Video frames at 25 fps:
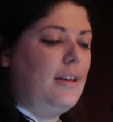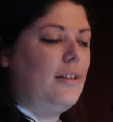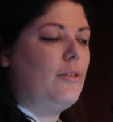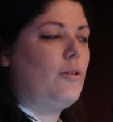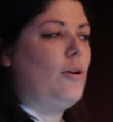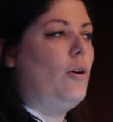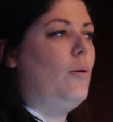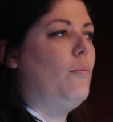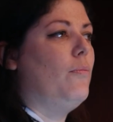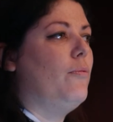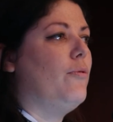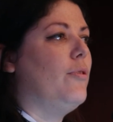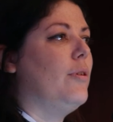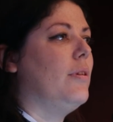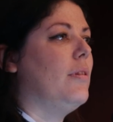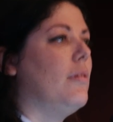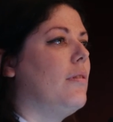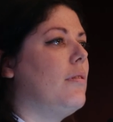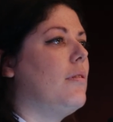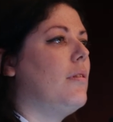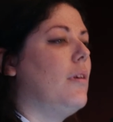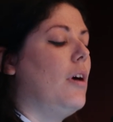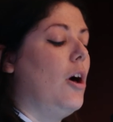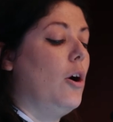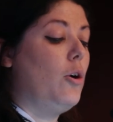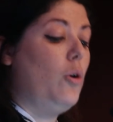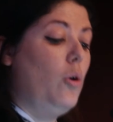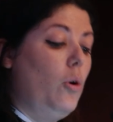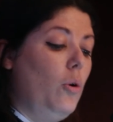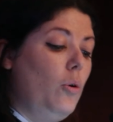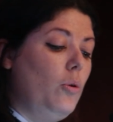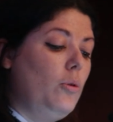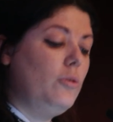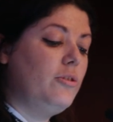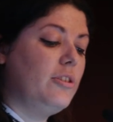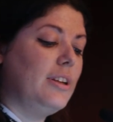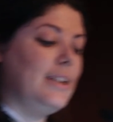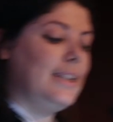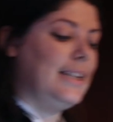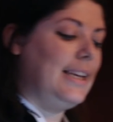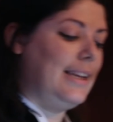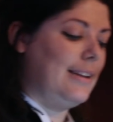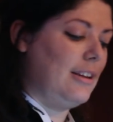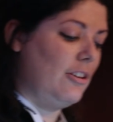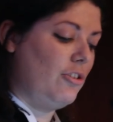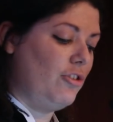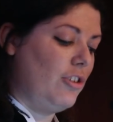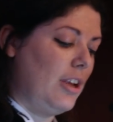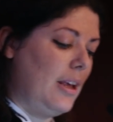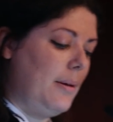year's conference a call to
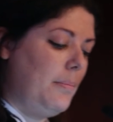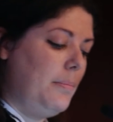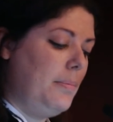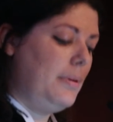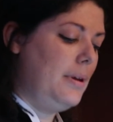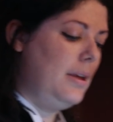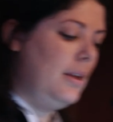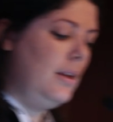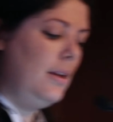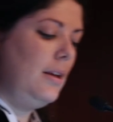leadership.